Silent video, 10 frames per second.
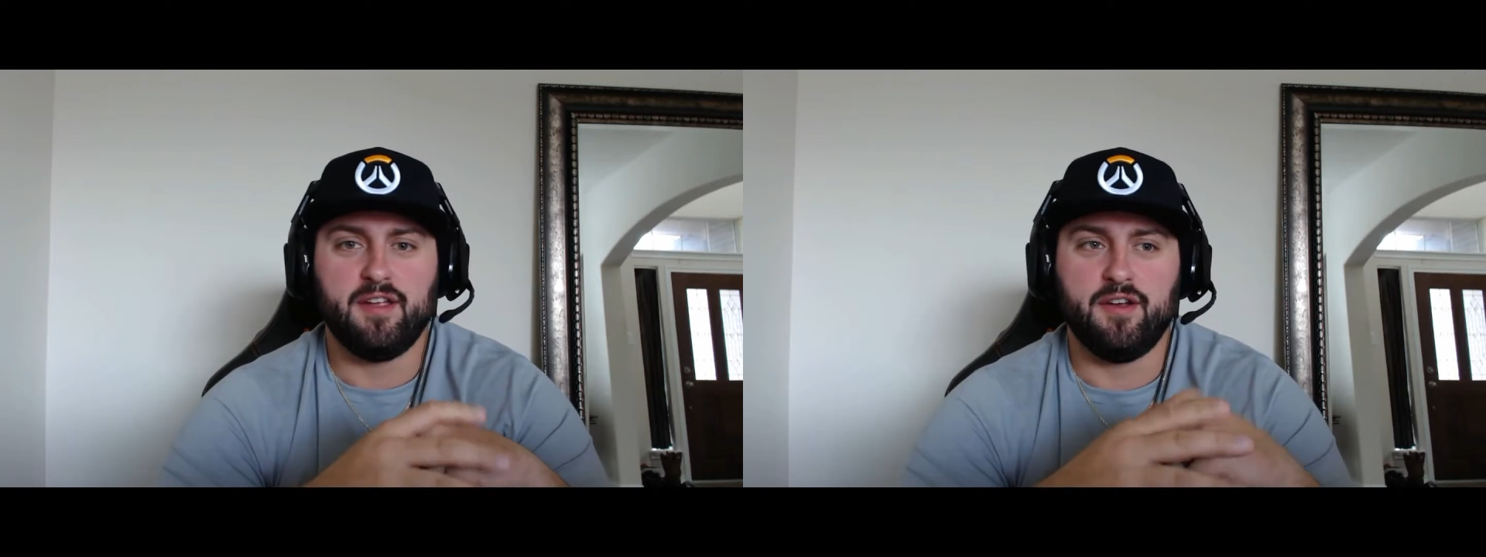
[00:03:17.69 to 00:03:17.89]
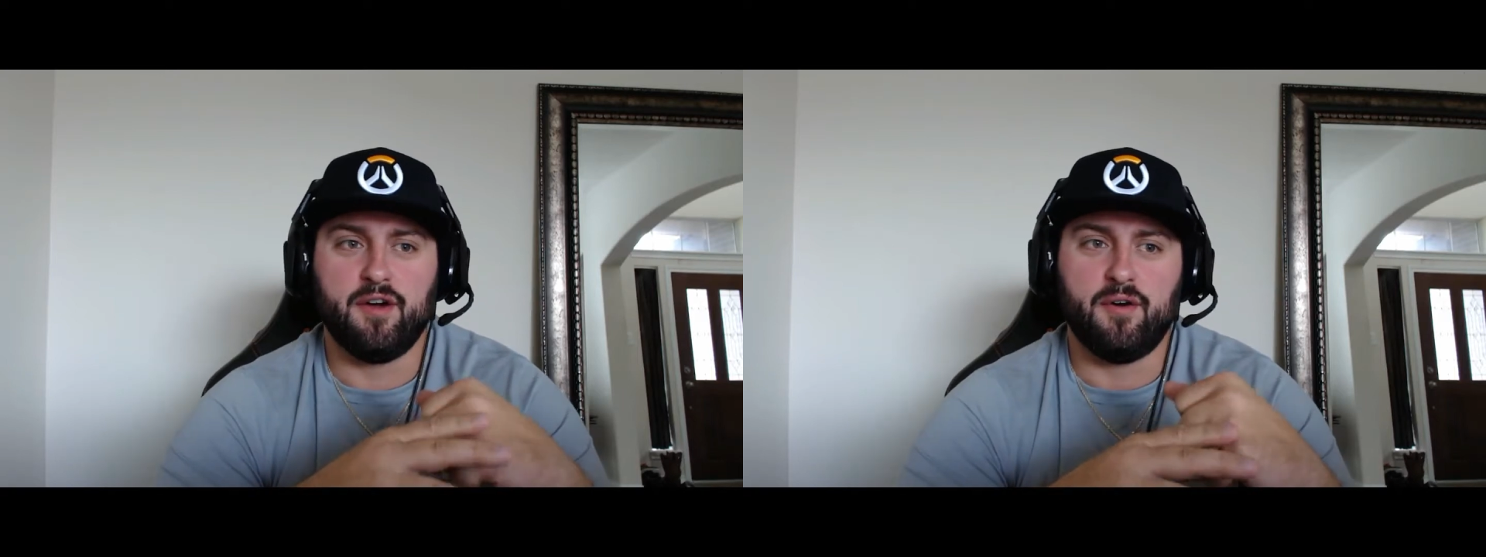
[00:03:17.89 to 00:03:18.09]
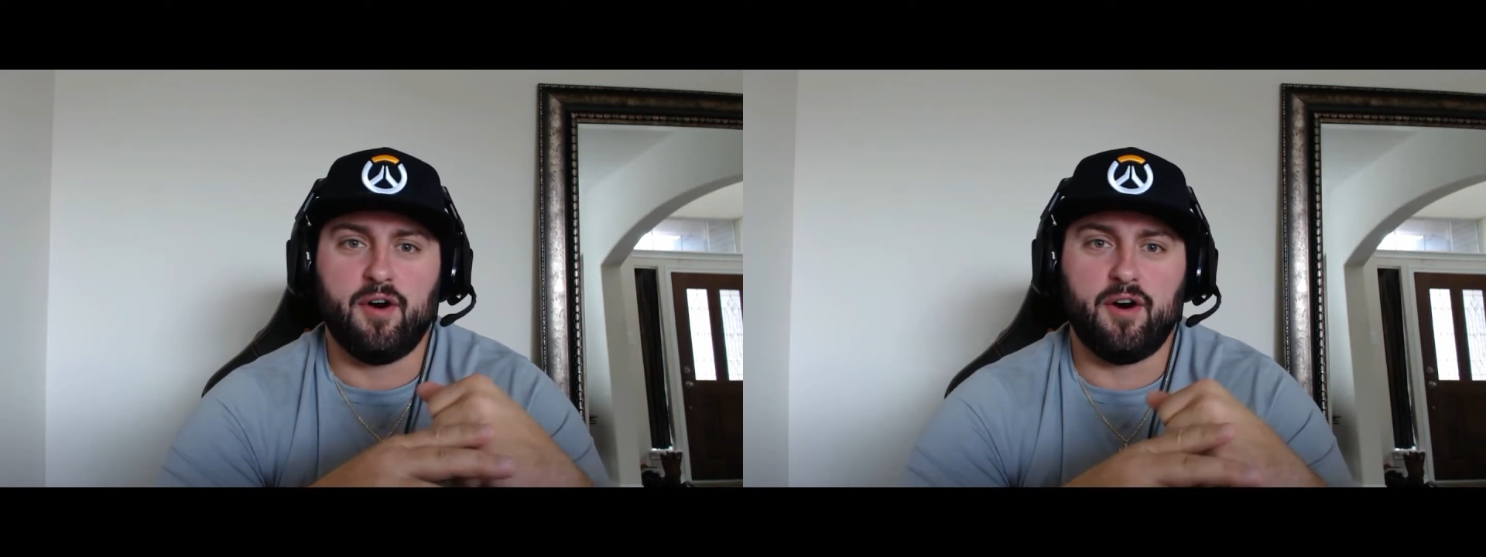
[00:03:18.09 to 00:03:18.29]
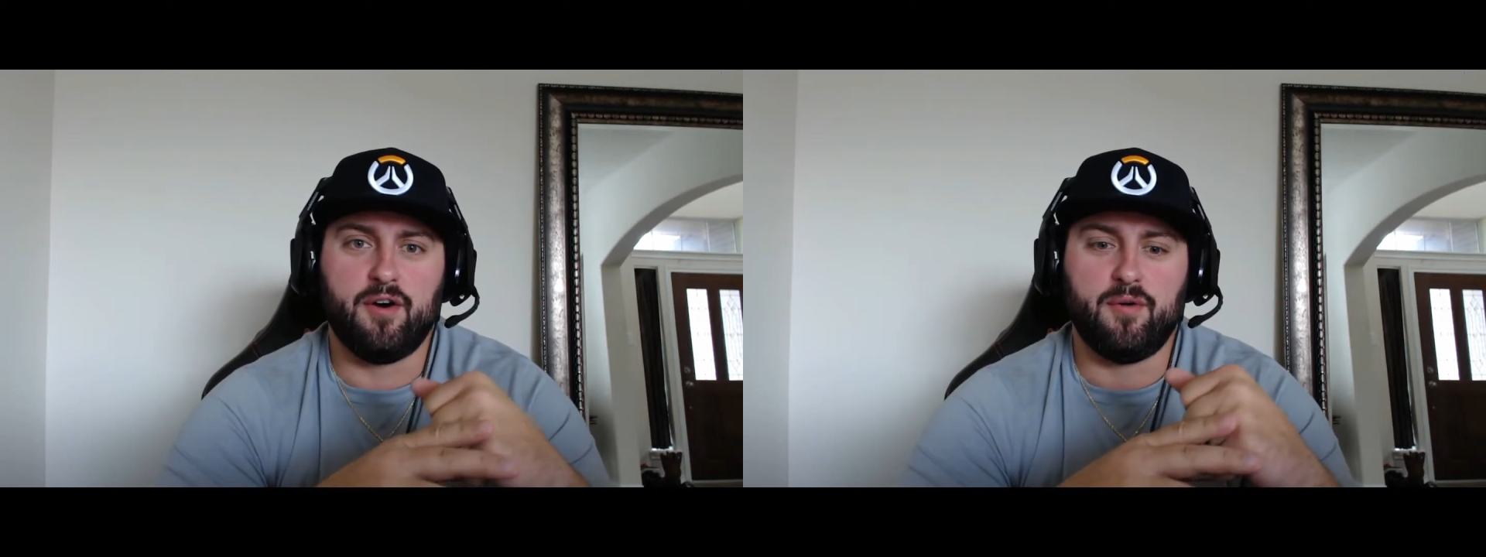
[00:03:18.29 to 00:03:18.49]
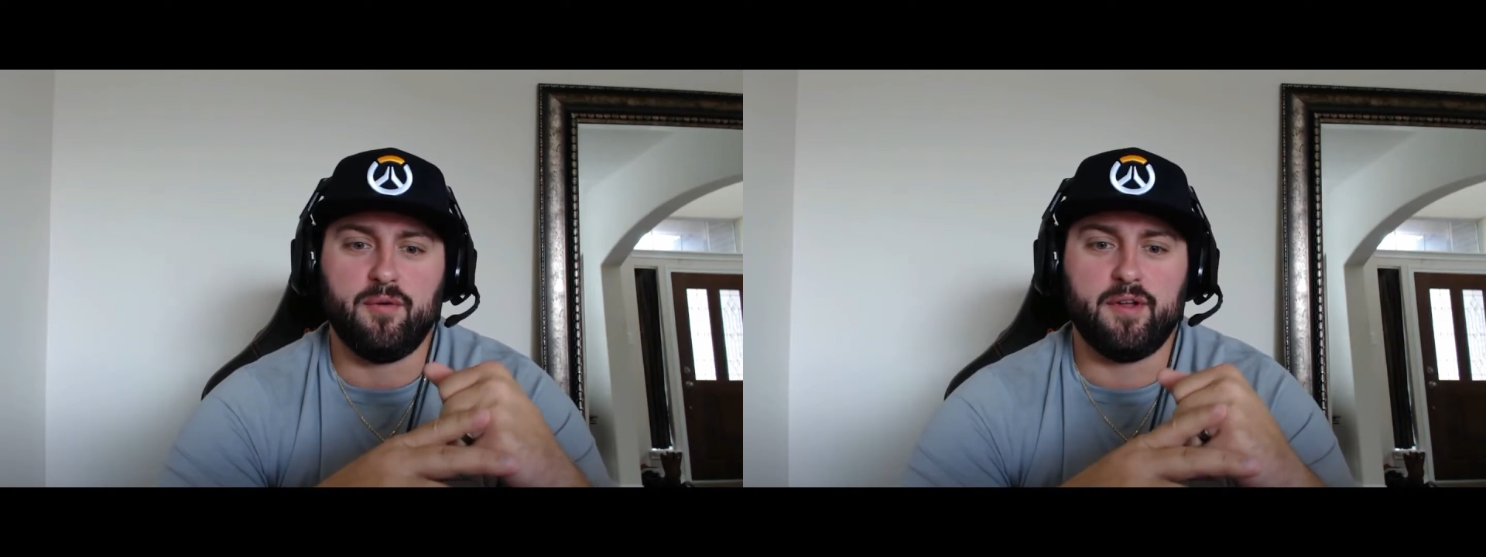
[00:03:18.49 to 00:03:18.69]

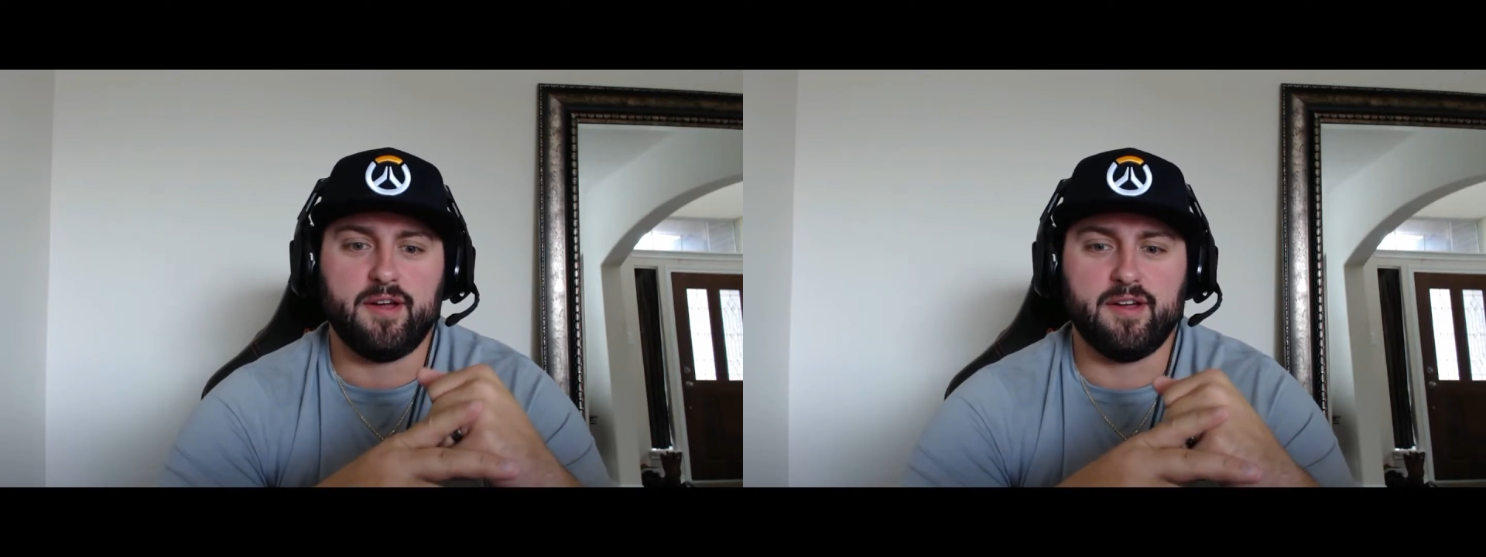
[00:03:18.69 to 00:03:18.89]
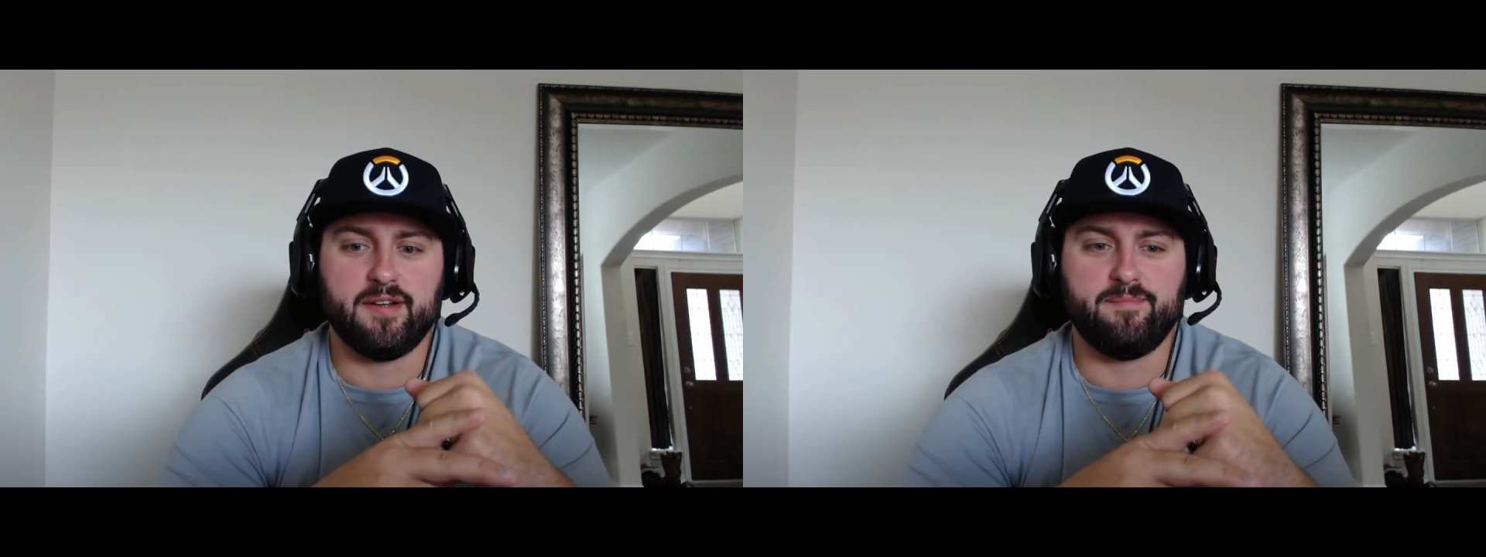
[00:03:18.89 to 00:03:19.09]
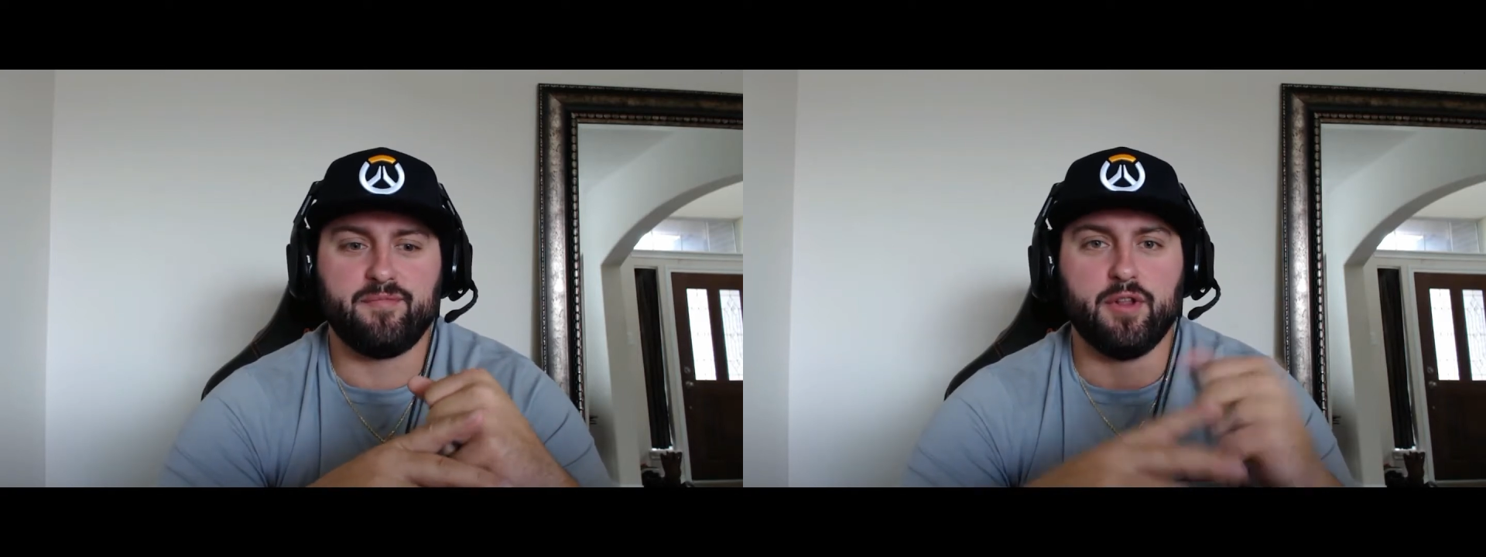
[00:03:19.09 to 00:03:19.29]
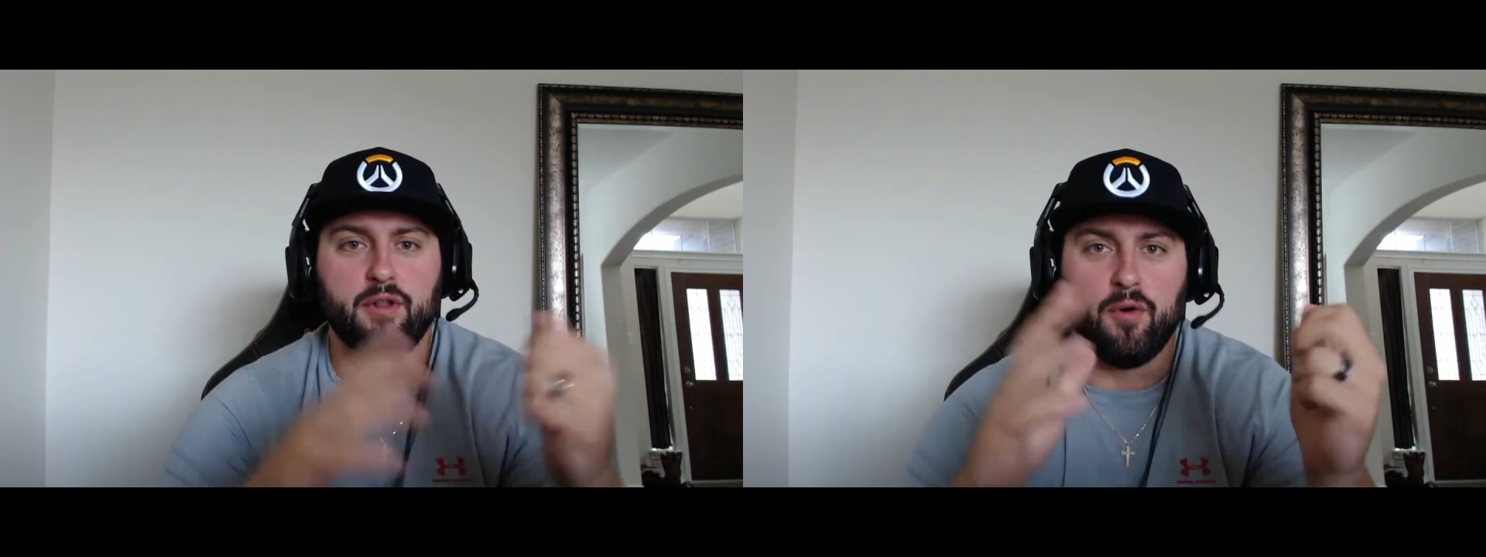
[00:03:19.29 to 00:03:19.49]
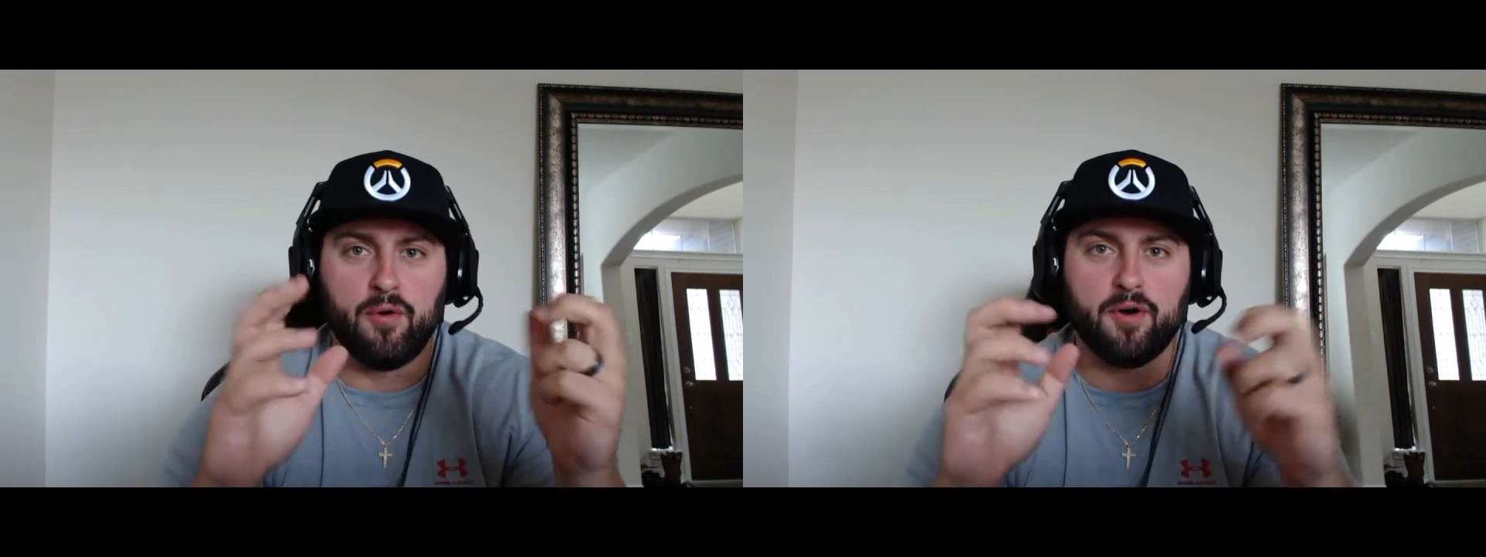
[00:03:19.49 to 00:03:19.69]

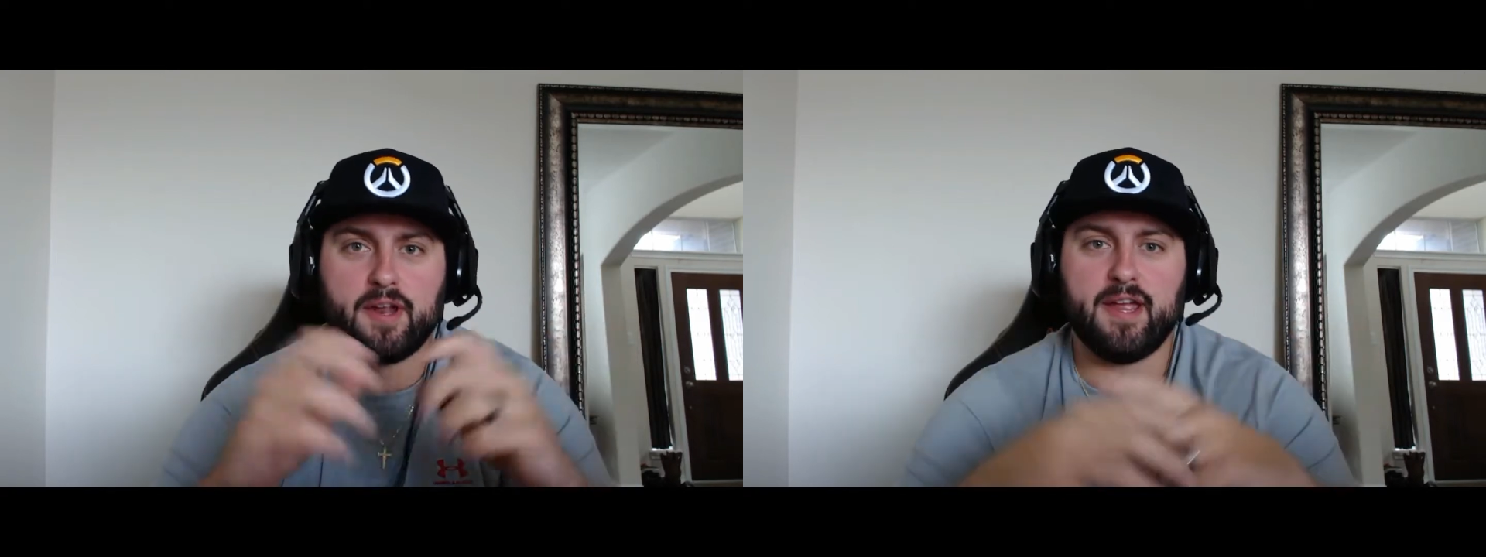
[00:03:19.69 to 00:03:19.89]
lore